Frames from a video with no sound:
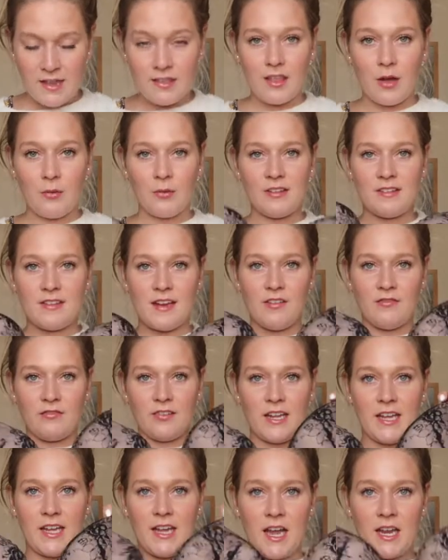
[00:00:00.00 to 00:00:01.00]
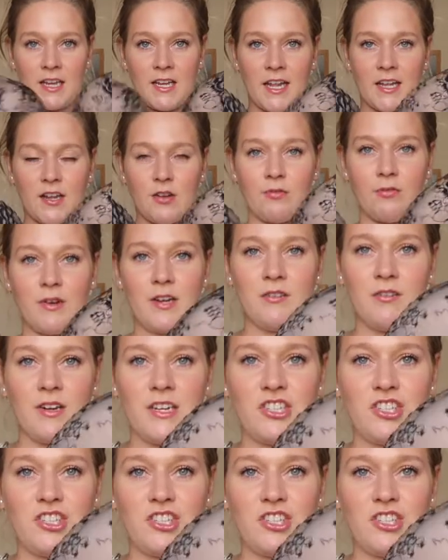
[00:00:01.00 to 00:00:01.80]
That one's lovely and like a really, really